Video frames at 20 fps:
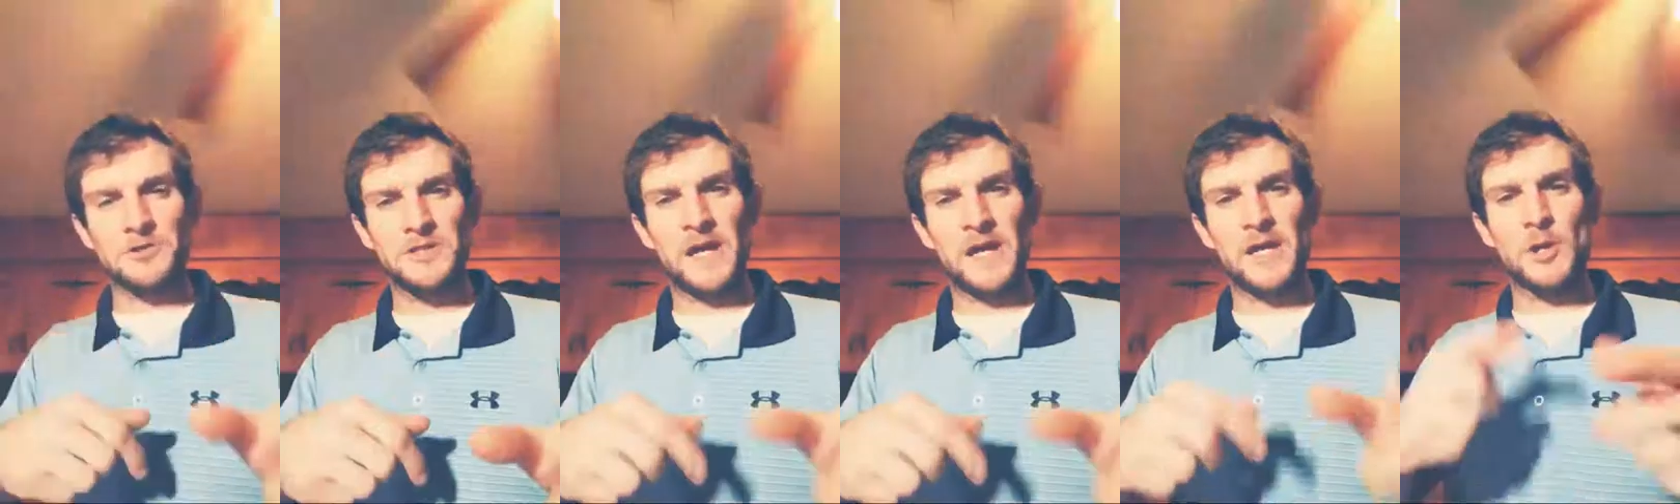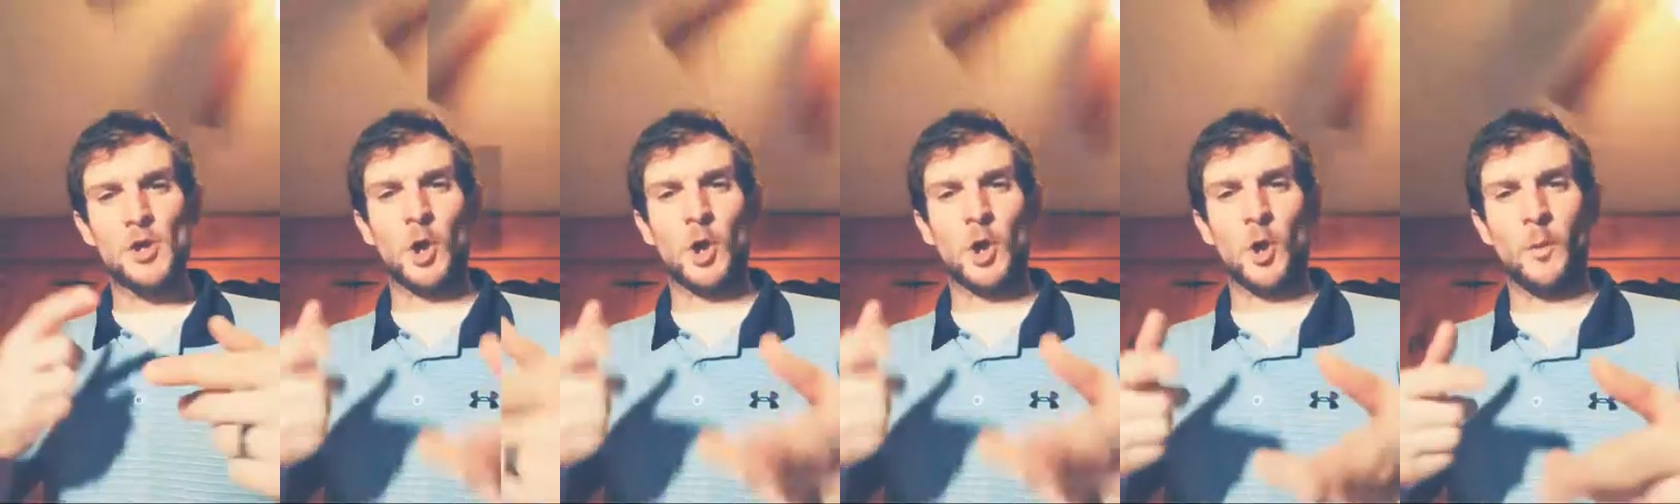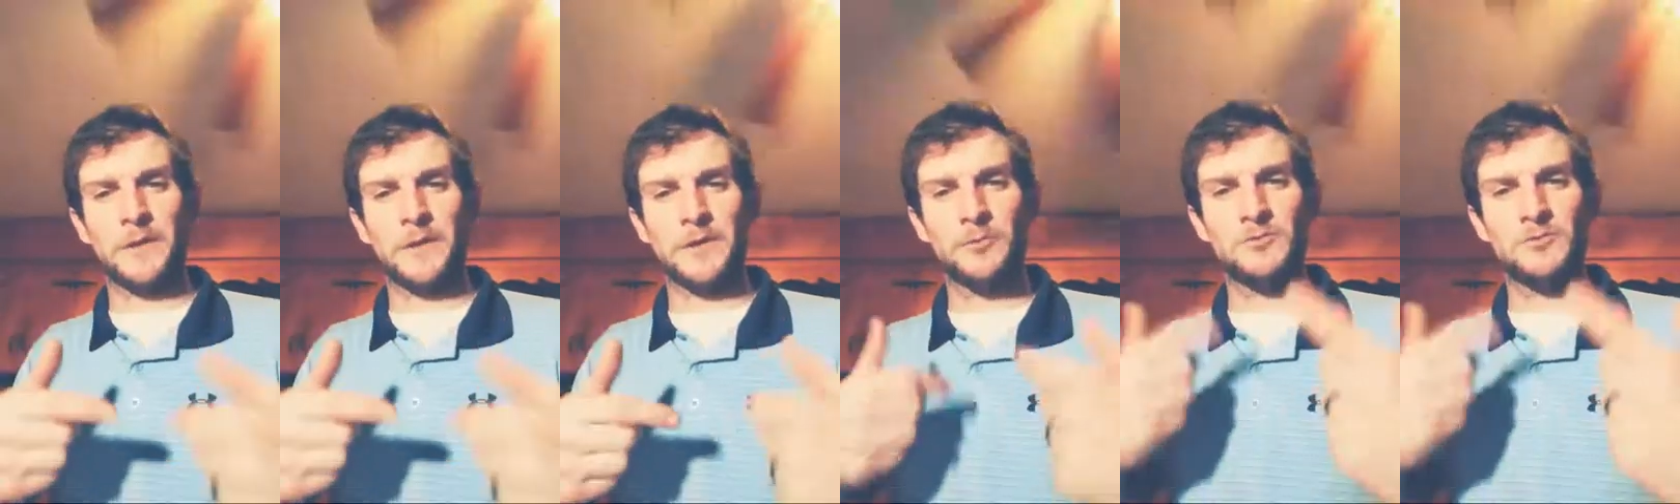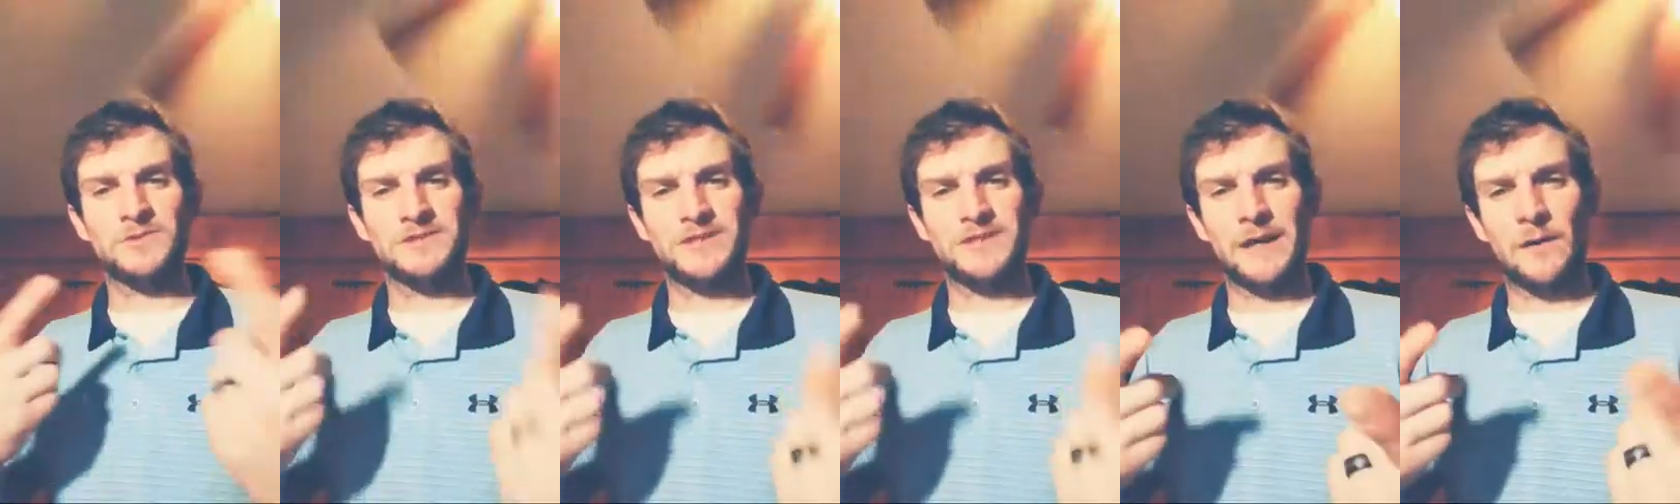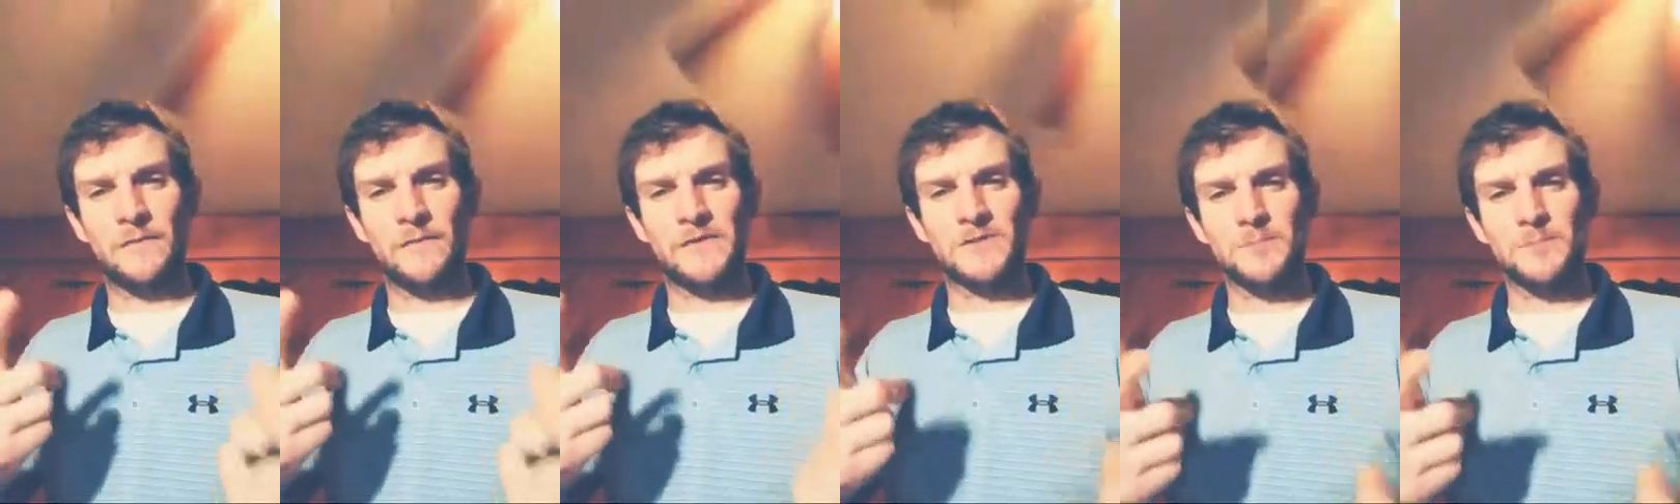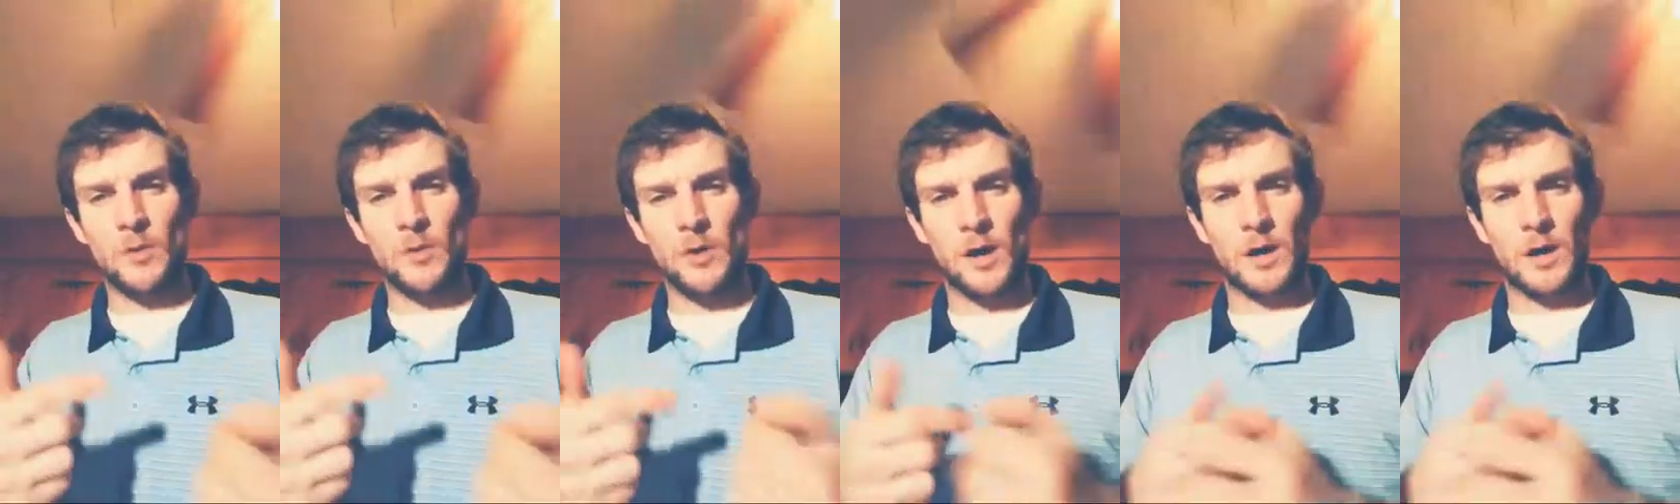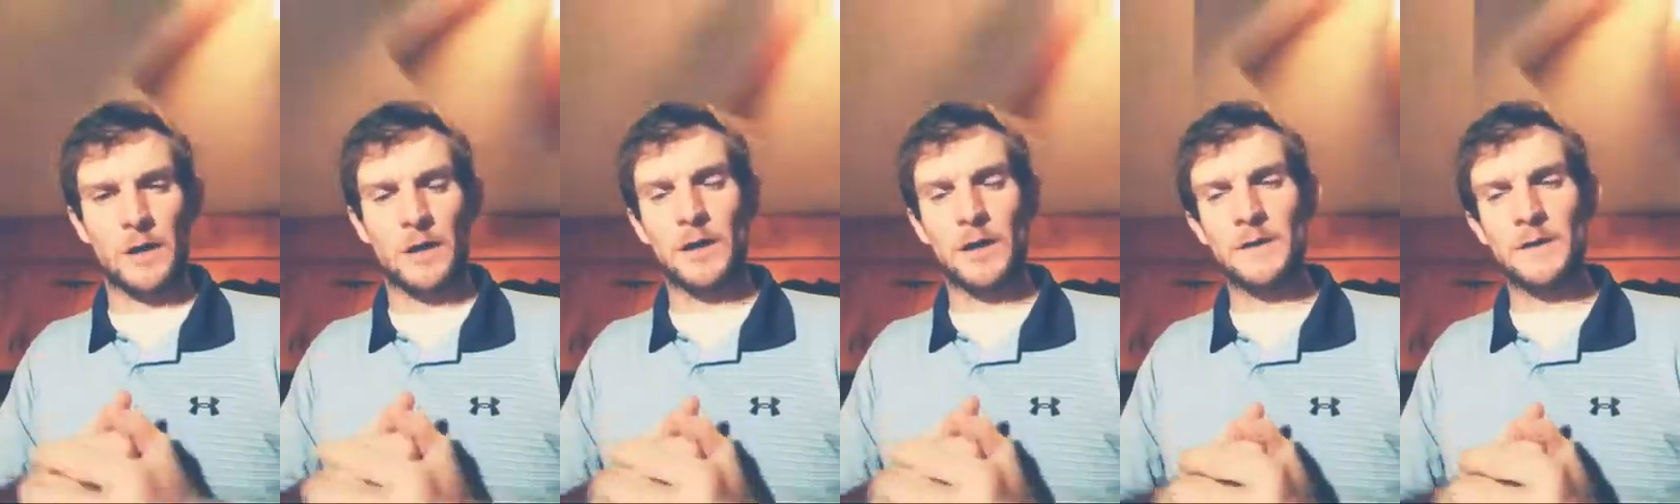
you're going to sell this product.